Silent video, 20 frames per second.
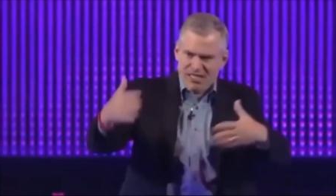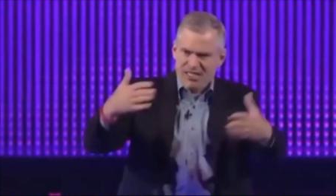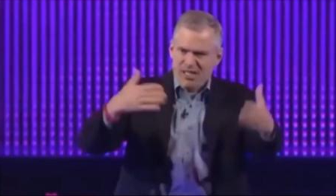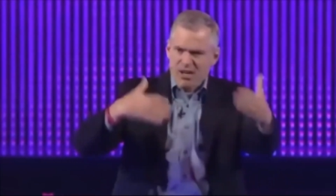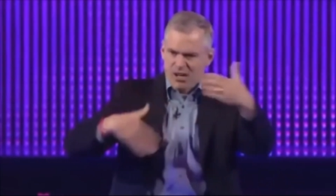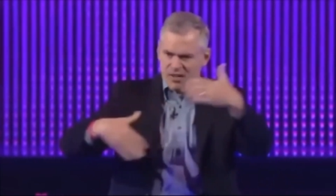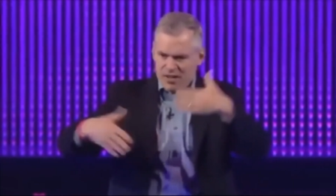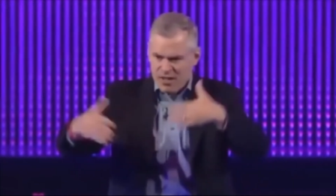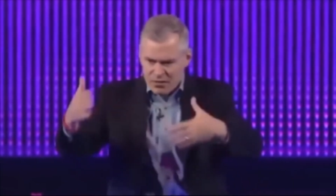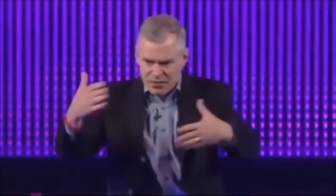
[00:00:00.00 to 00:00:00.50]
all
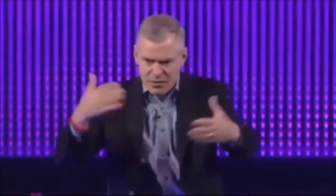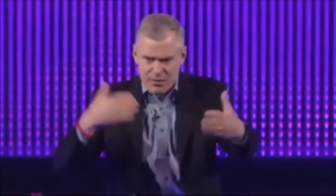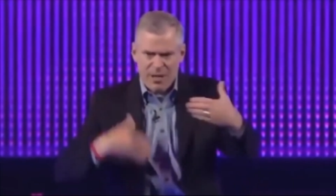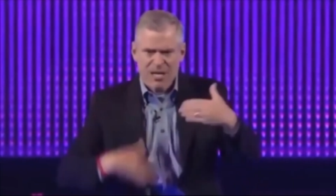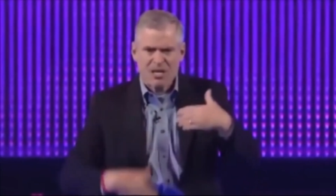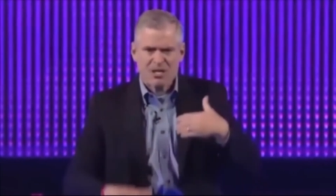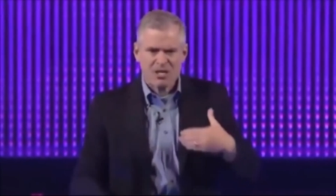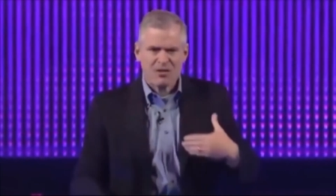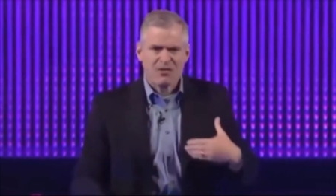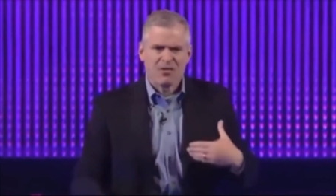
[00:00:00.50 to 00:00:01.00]
the
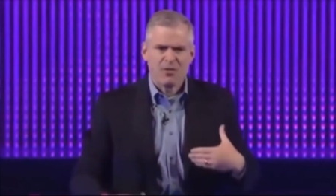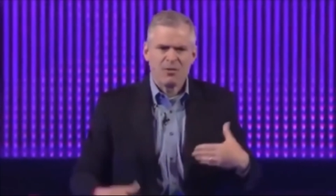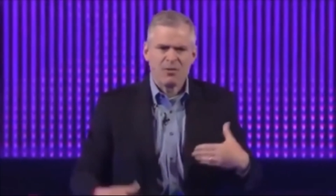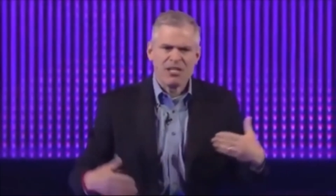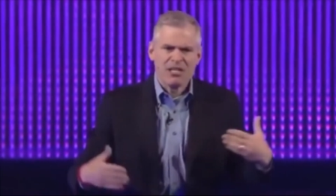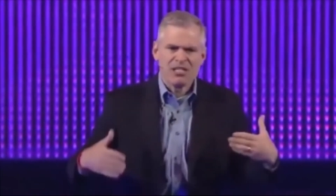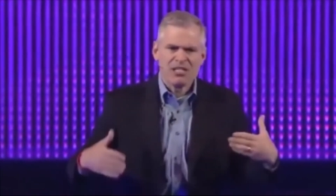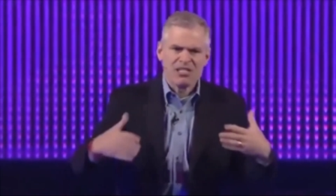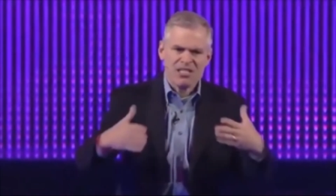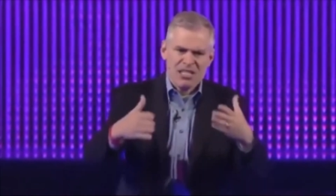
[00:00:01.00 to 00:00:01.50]
information from
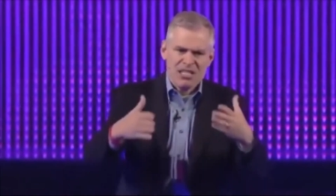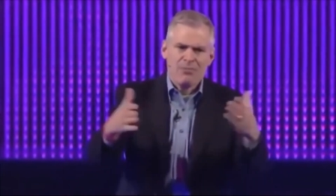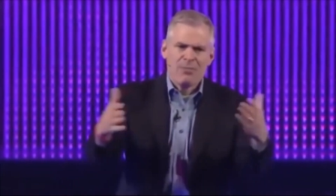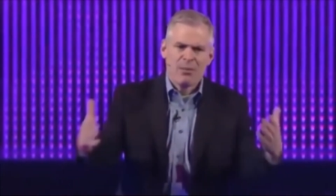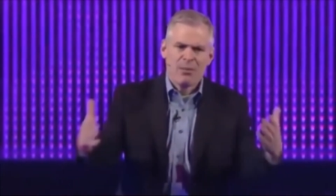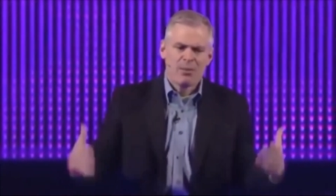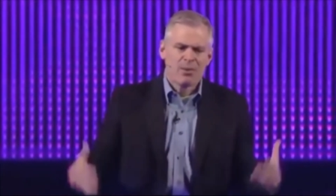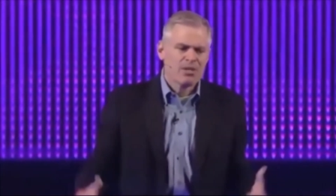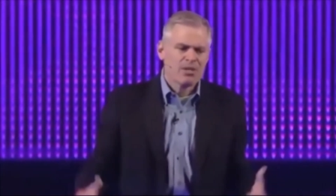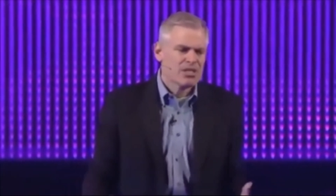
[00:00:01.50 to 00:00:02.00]
his team
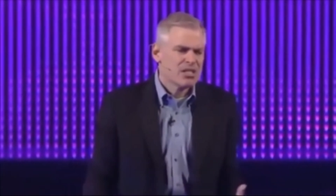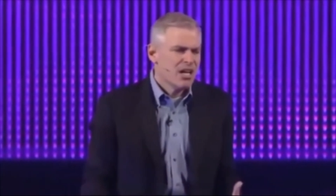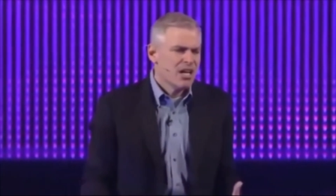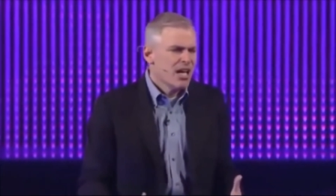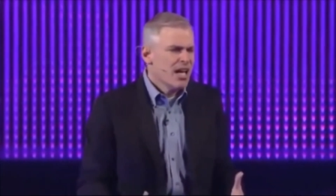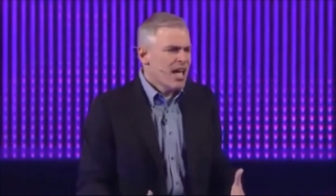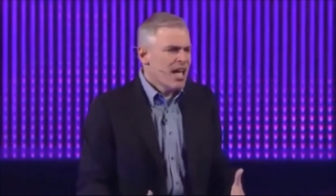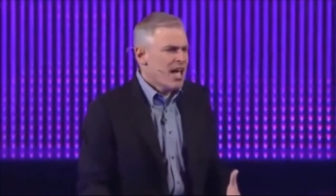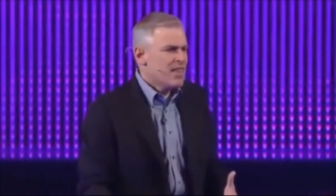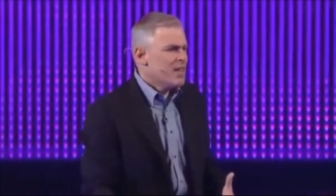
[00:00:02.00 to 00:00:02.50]
members.
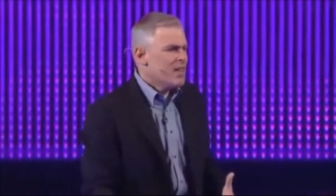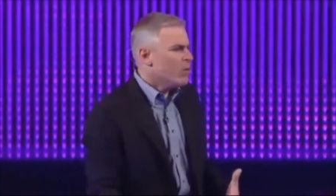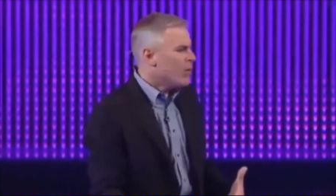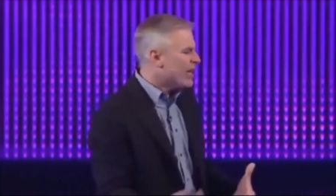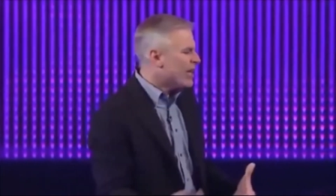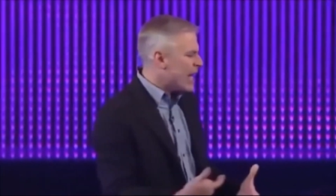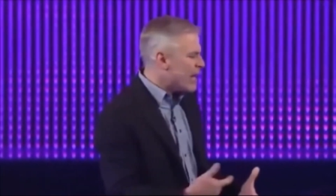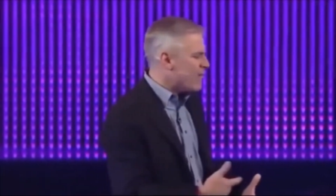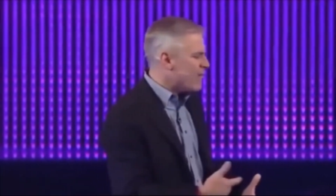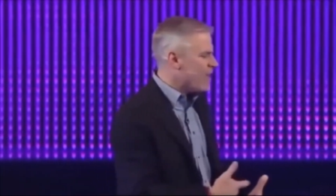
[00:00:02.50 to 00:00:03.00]
And then we
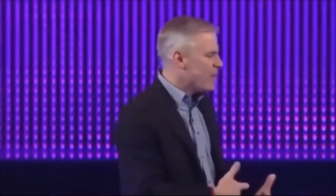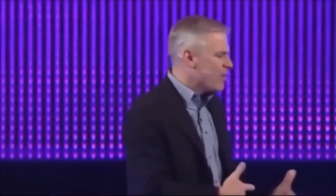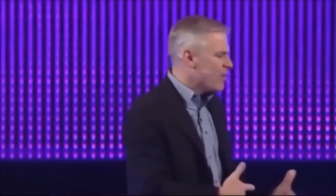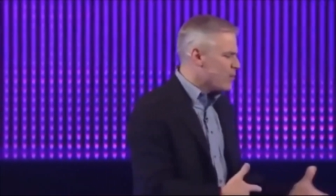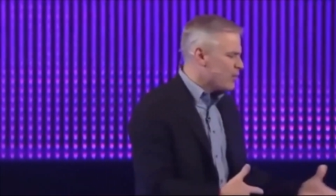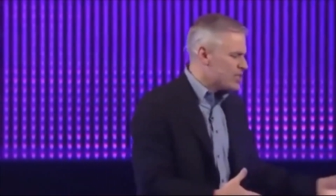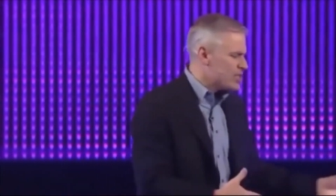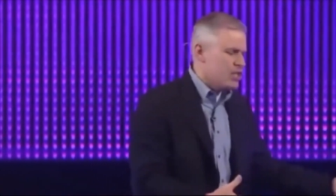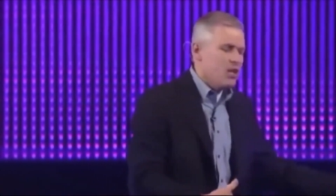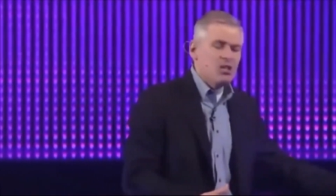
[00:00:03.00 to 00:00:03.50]
gave him the
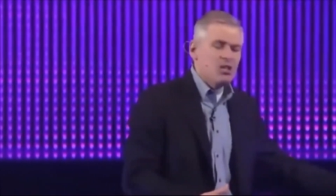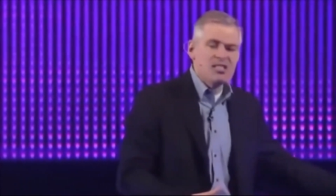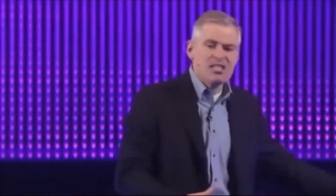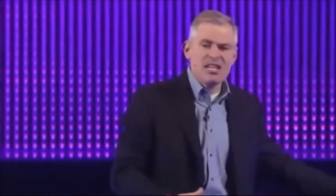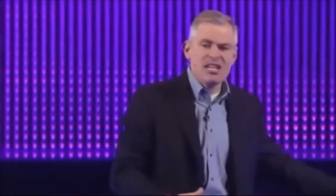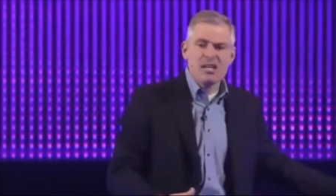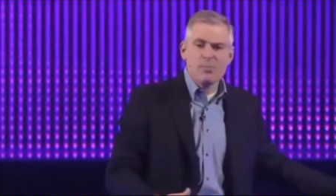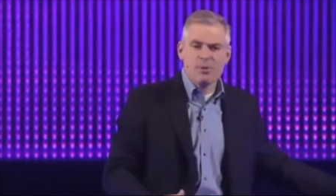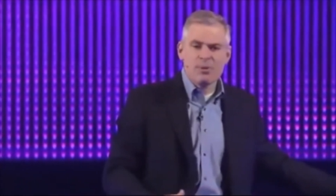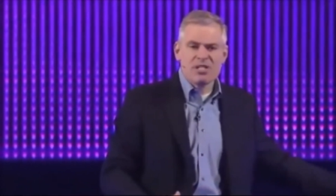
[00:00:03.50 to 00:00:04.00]
results, and
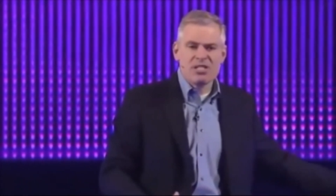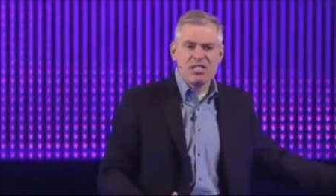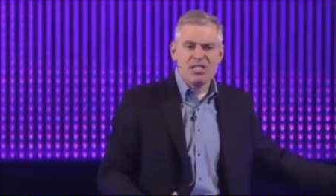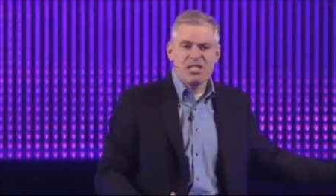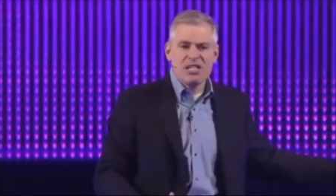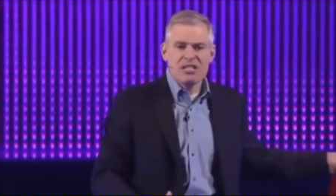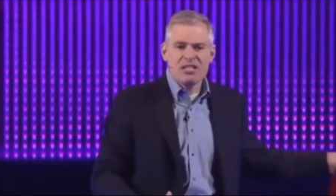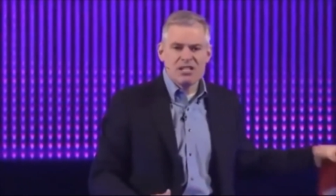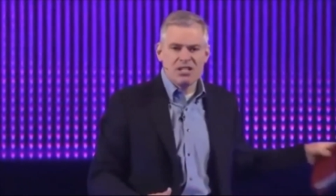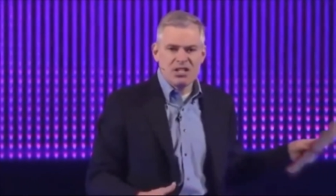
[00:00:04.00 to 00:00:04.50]
he
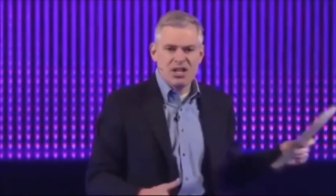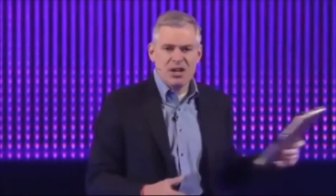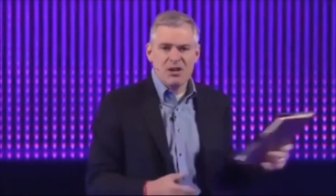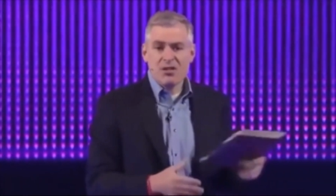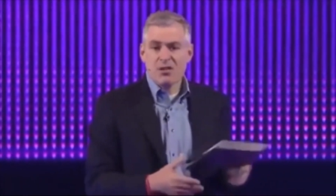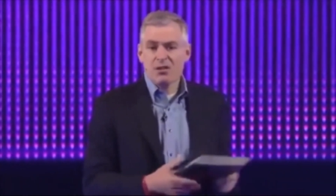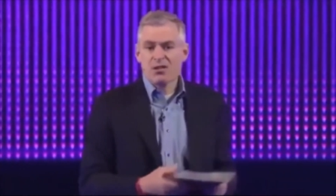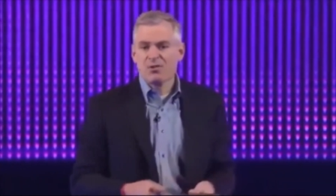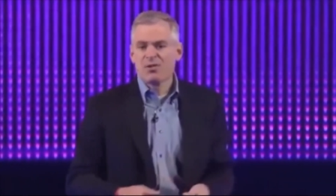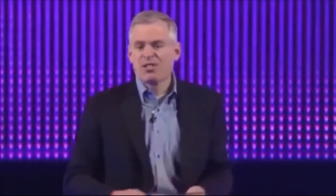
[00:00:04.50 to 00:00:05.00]
proceeded to share
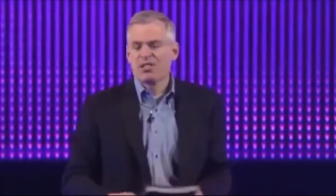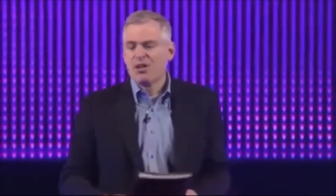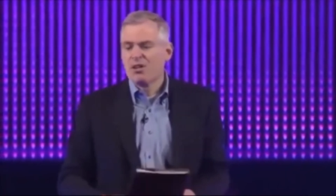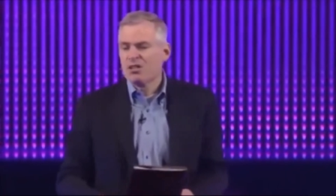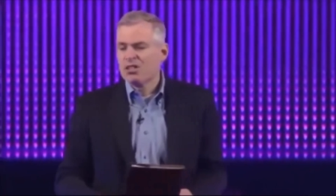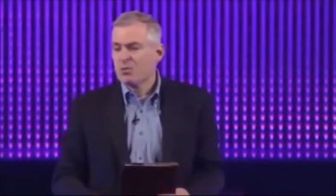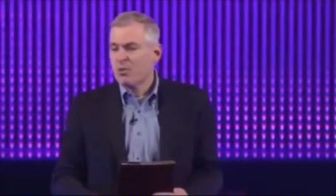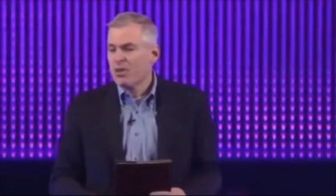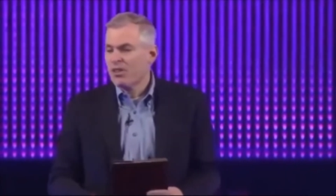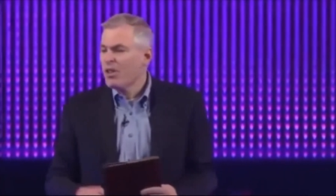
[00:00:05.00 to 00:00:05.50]
those results
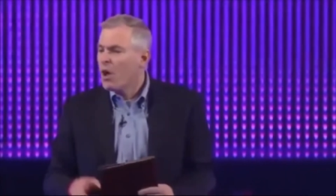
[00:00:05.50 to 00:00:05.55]
with no